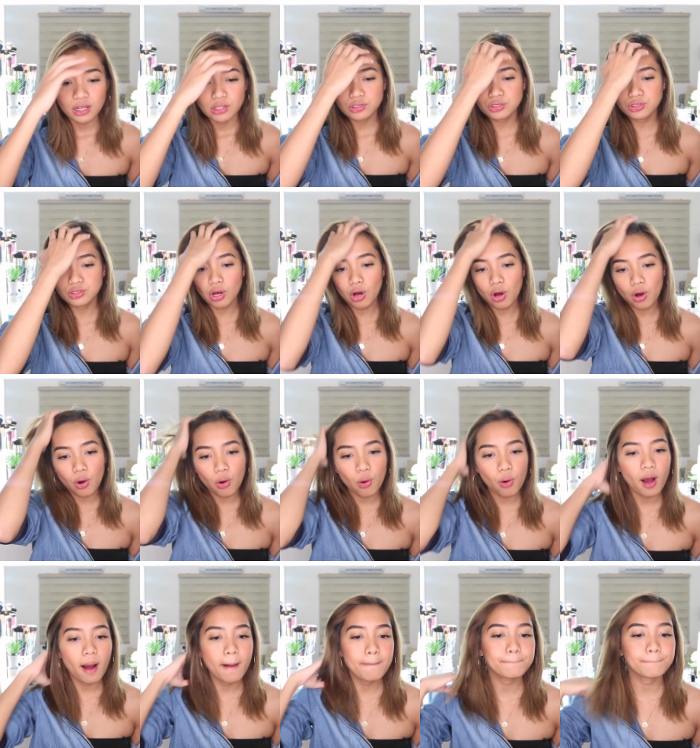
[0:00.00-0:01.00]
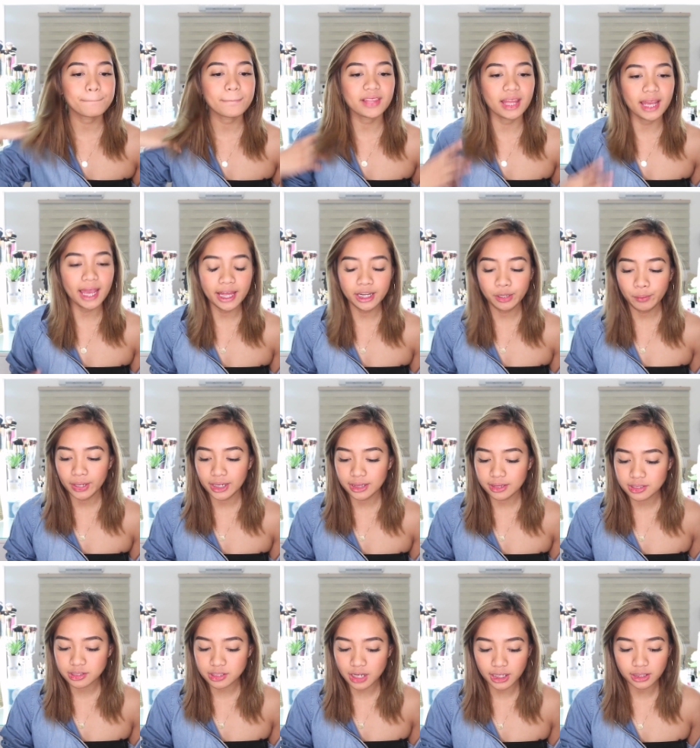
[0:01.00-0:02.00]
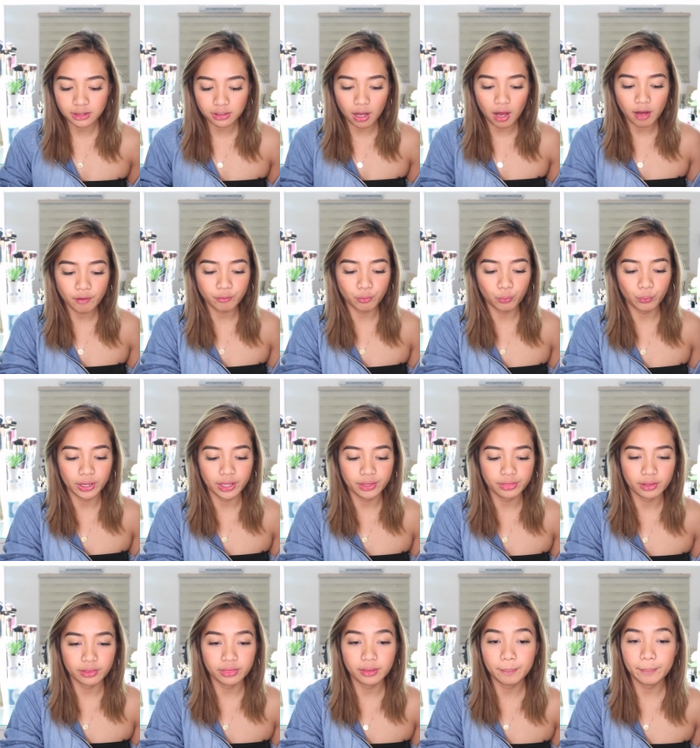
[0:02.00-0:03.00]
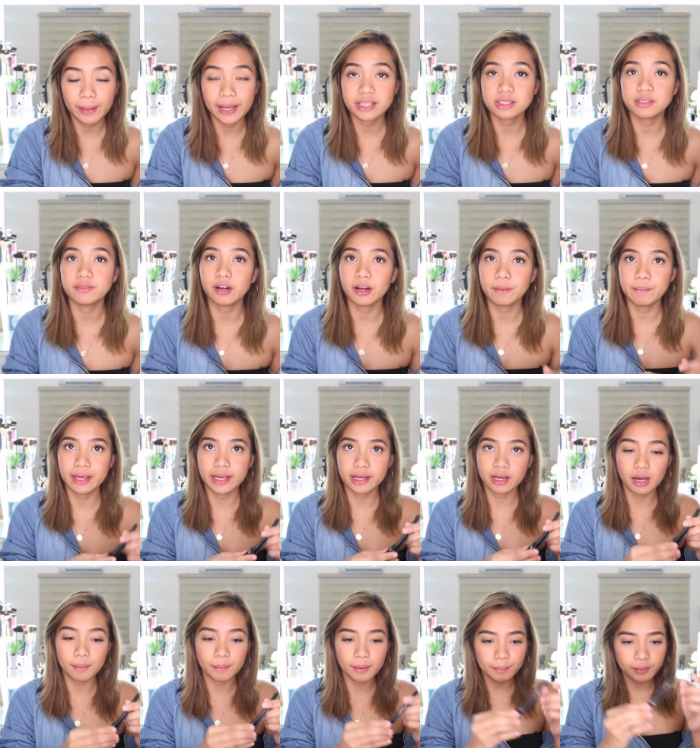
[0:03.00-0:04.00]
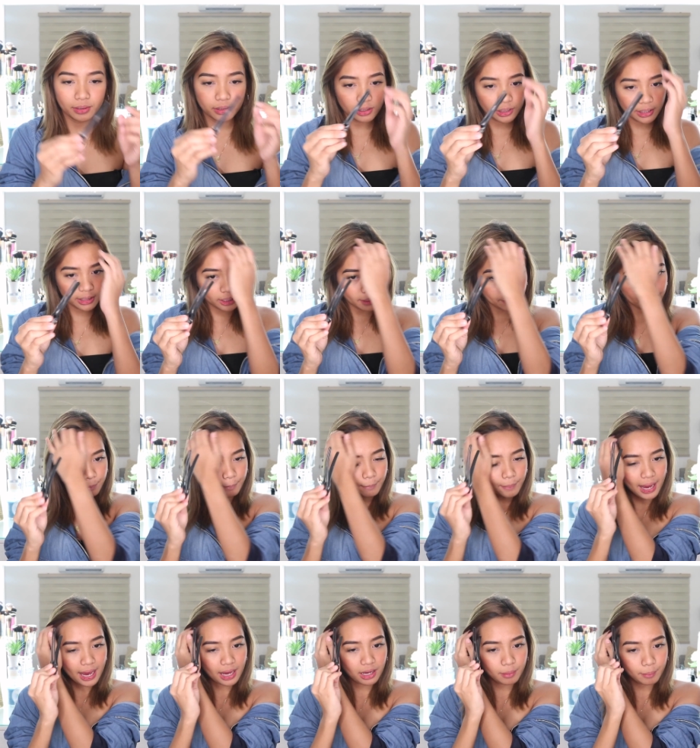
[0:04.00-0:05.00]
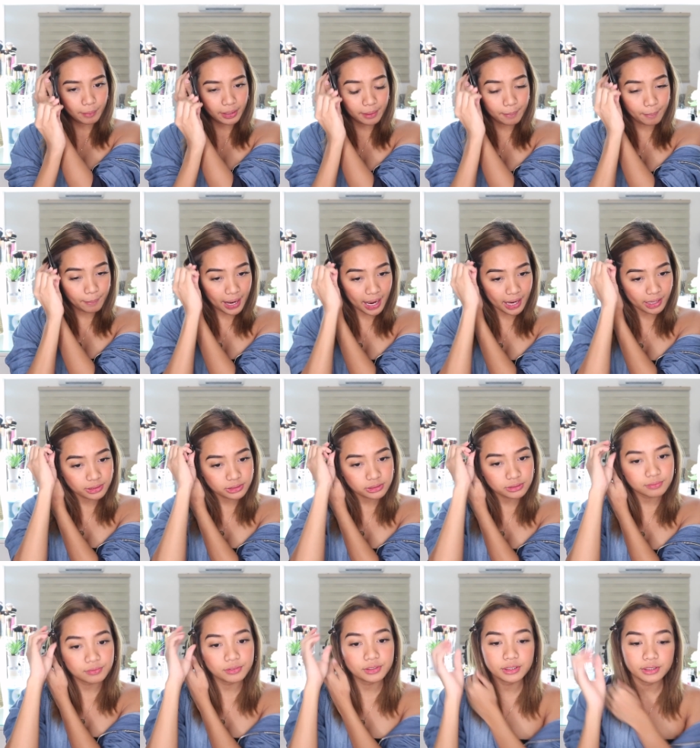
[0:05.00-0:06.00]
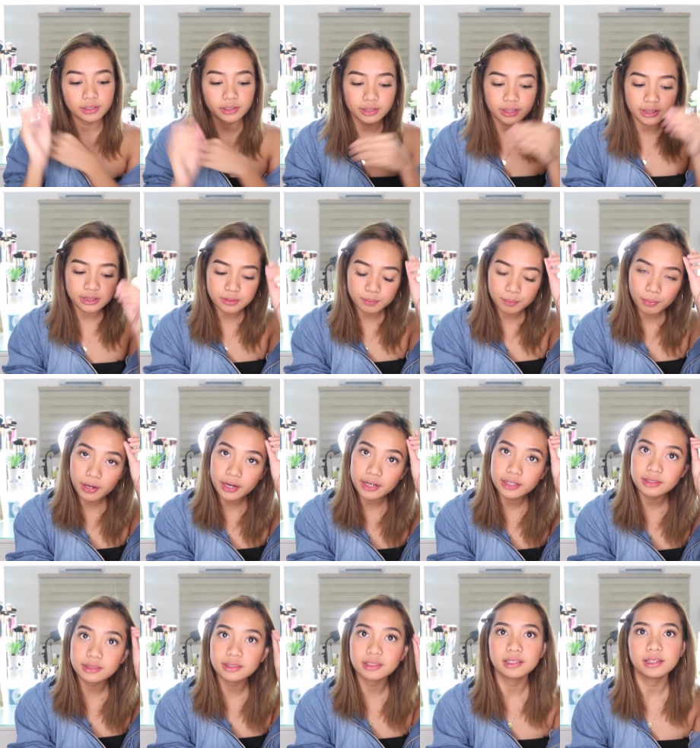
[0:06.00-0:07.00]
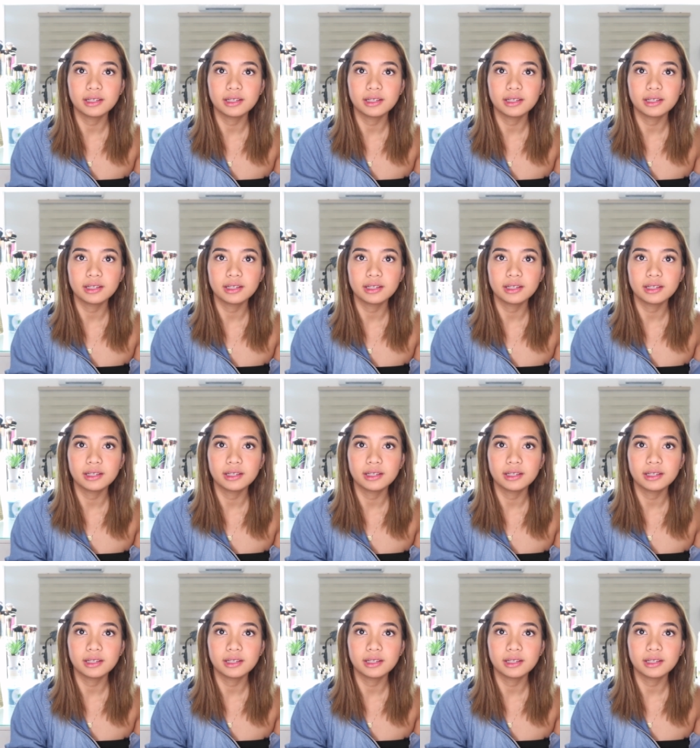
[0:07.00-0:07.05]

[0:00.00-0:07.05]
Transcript: So Anyway, let's start off with the base of our makeup. I'm gonna clip back my bangs for this part